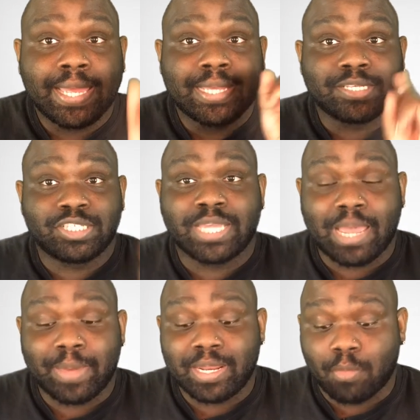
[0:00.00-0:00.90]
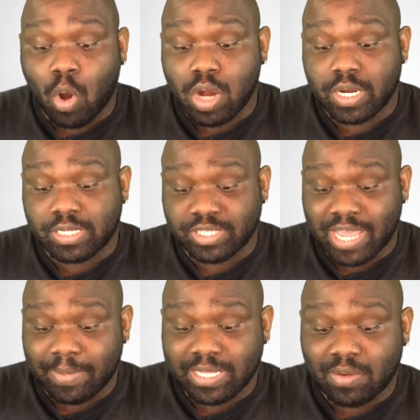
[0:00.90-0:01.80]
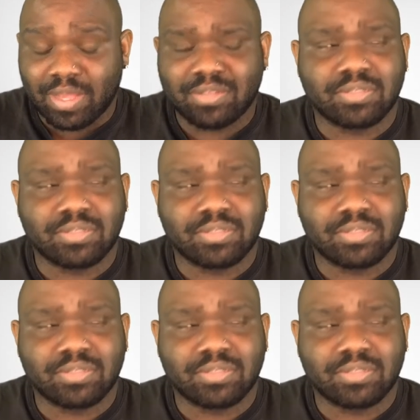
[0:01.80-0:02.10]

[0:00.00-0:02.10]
She came at him harder than she came at that.